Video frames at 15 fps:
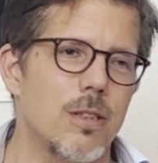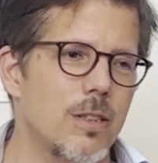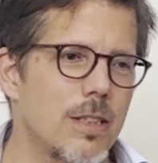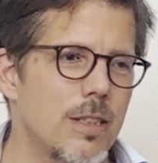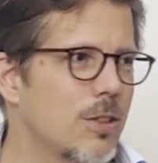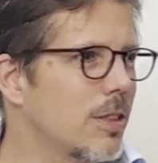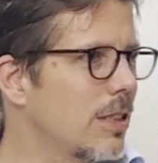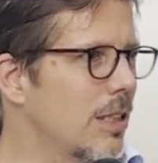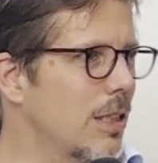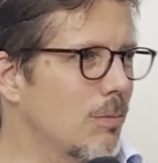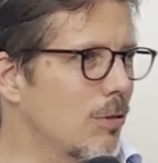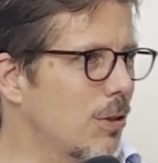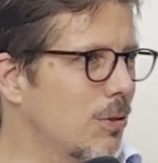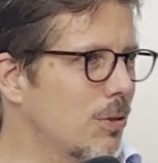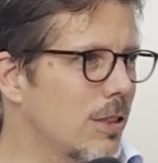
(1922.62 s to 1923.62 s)
the Helsinki
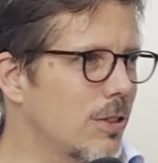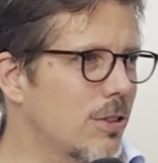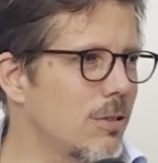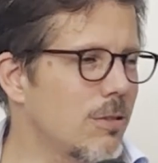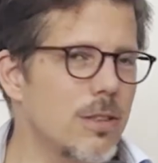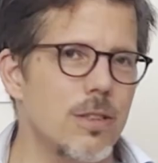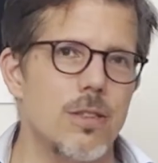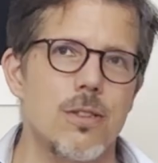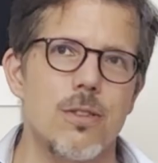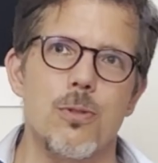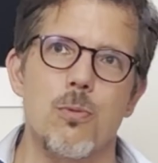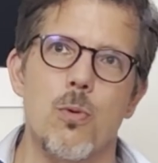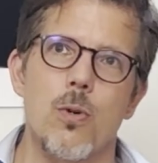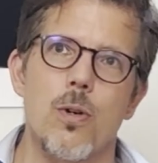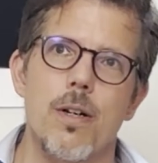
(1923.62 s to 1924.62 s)
process during the
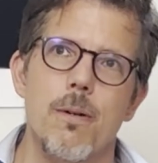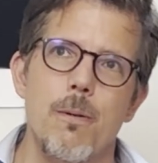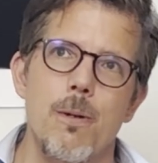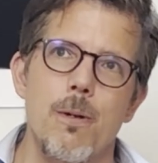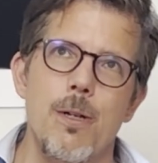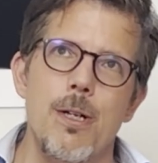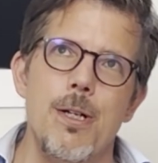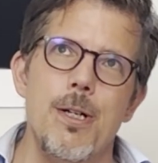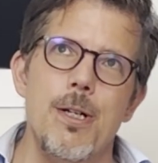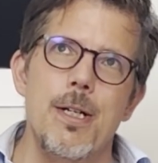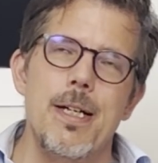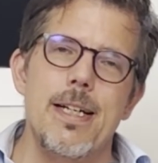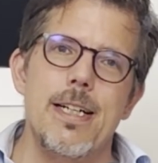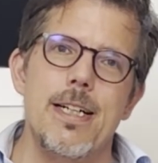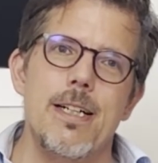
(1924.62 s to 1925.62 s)
Cold War.
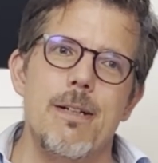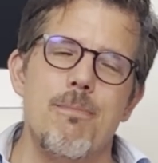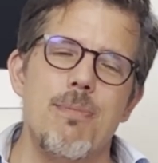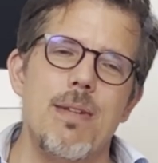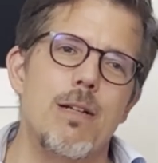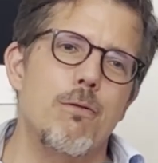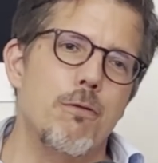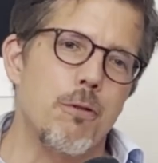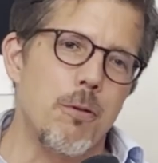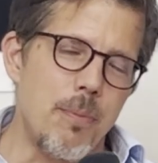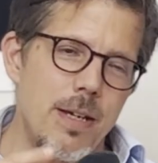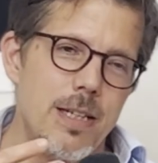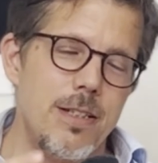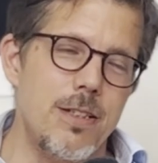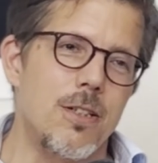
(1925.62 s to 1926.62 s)
And from
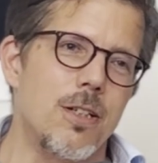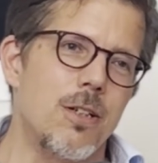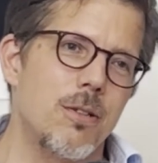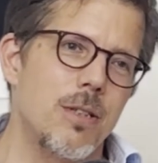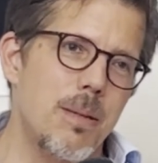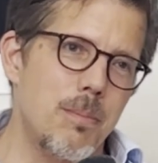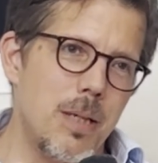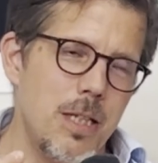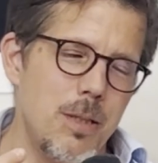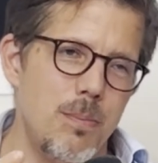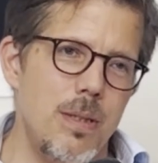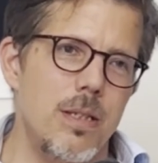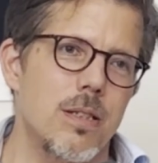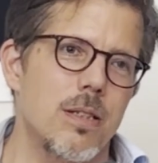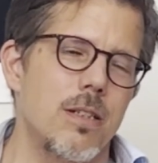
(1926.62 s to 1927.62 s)
that, there might
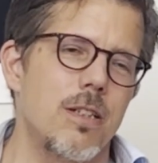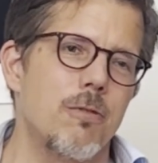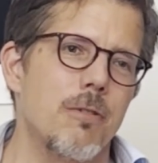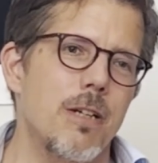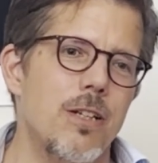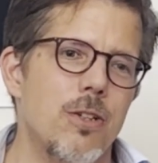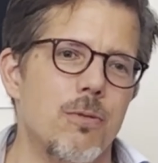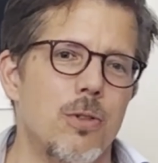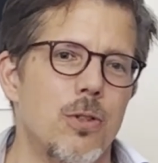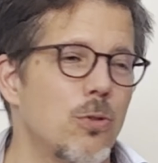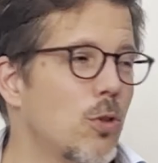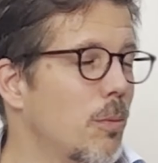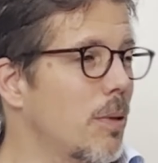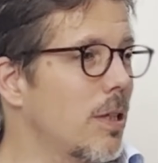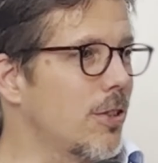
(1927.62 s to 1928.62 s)
be a gradual
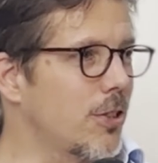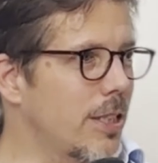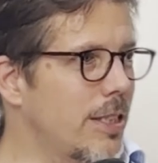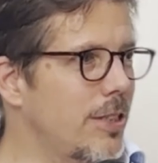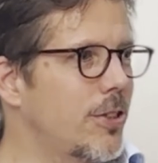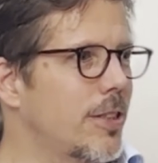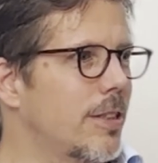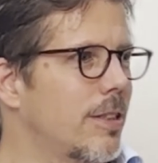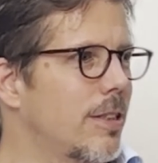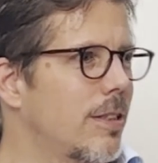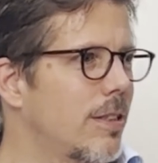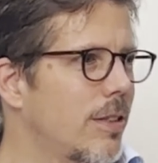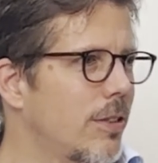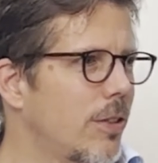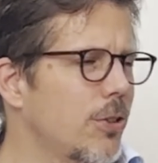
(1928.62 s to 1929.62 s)
normalization,
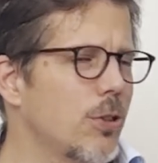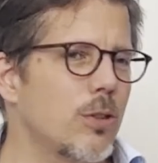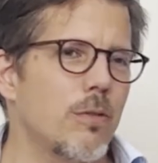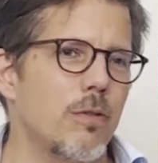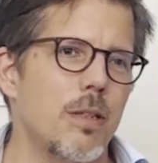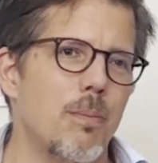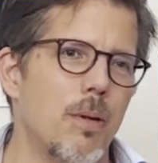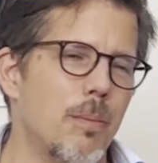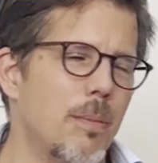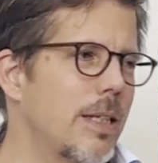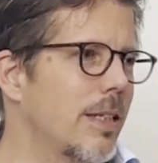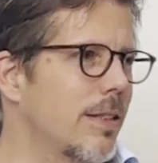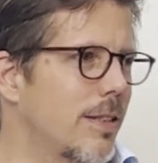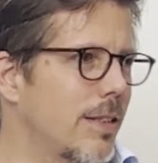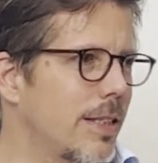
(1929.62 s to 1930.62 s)
not just of
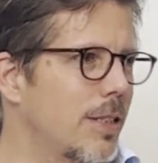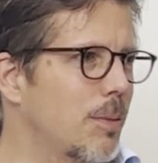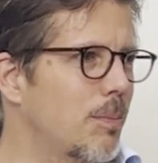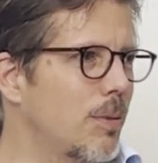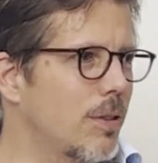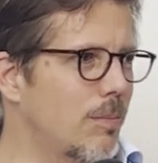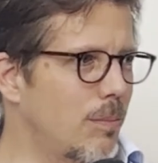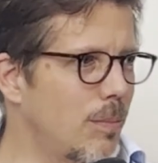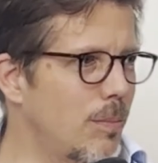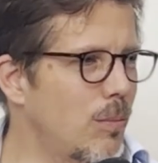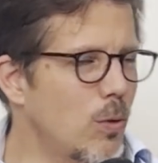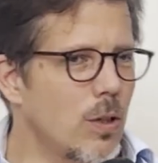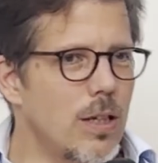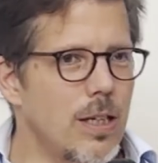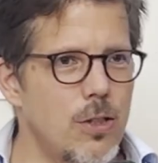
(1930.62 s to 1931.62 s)
diplomatic ties, but
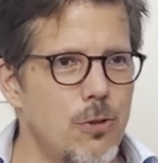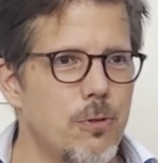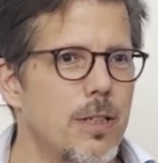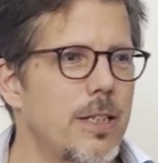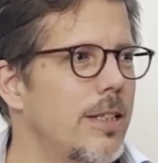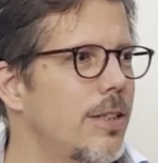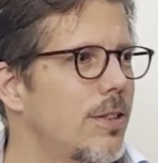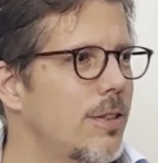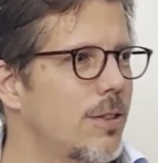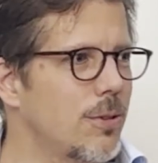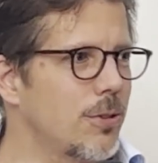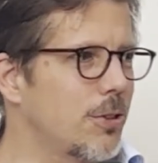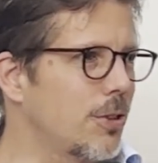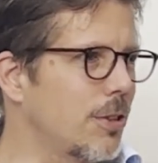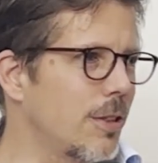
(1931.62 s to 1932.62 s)
more like trade,
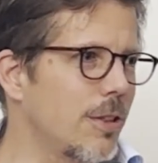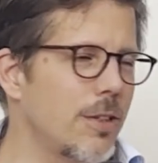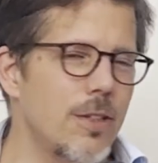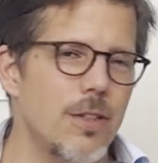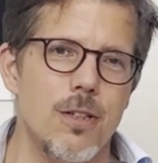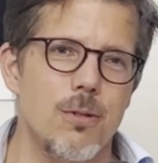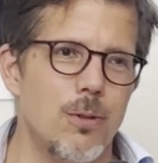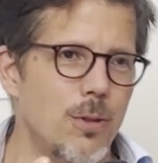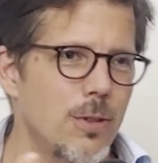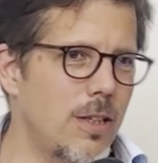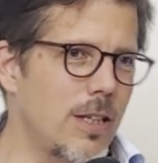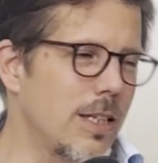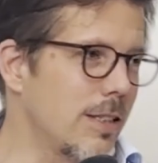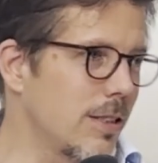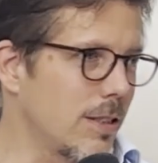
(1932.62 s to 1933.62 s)
culture, all the
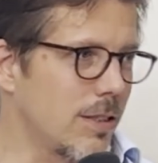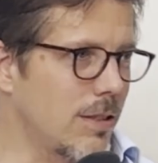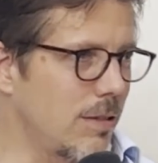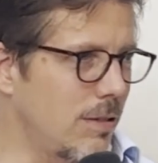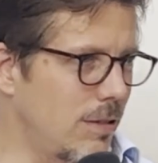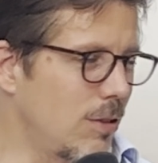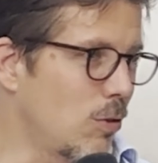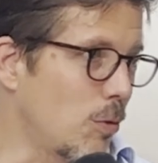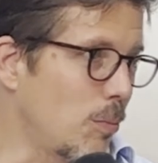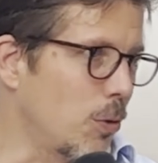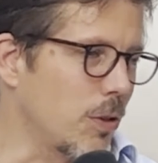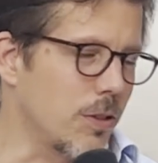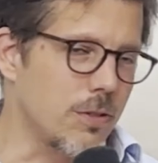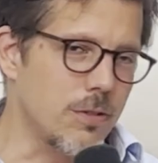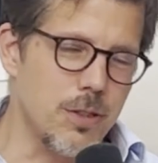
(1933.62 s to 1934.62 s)
things that normal
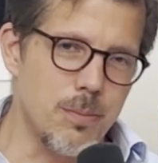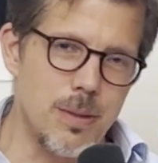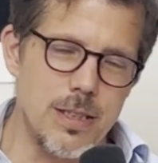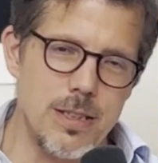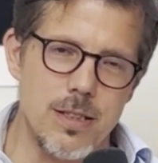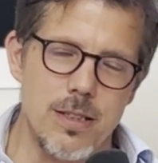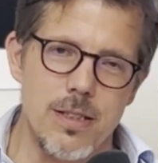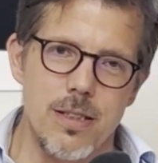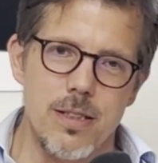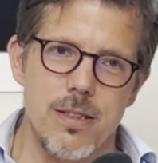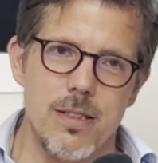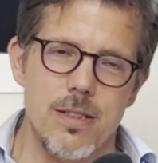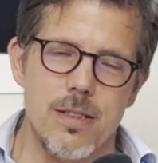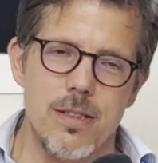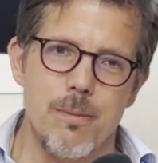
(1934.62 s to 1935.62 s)
countries
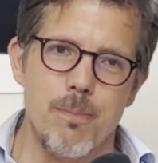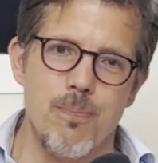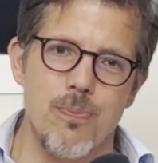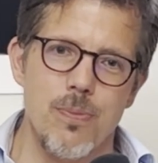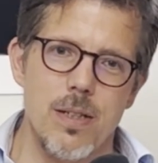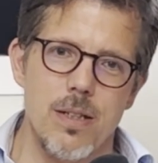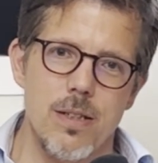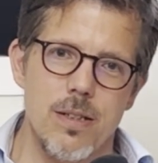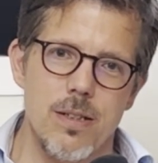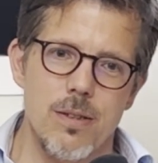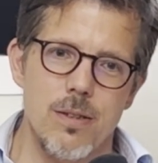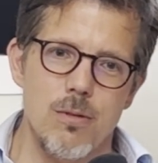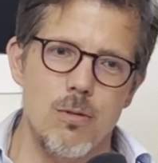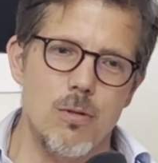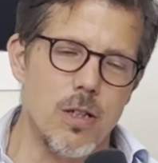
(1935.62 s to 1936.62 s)
basically
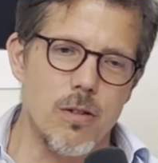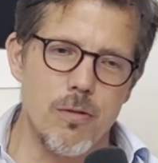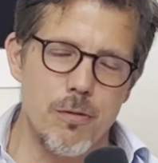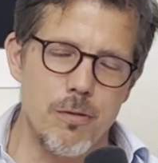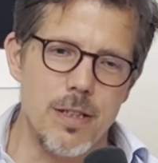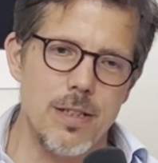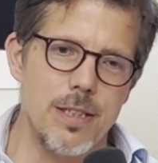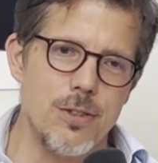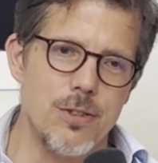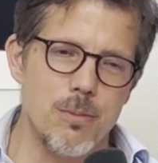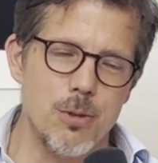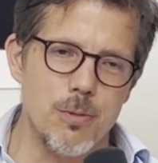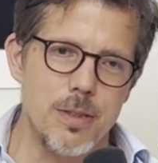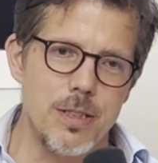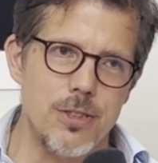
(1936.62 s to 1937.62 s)
who are on friendly
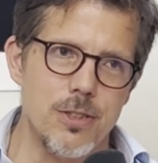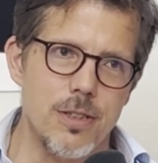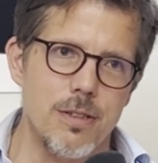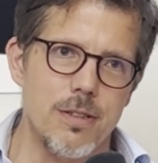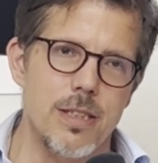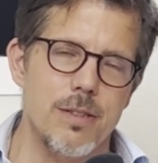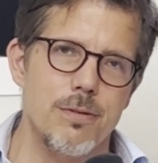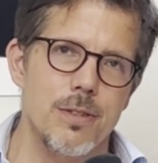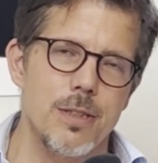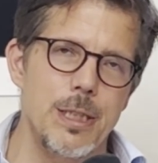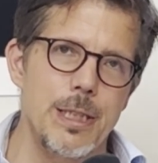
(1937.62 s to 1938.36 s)
terms with each other have.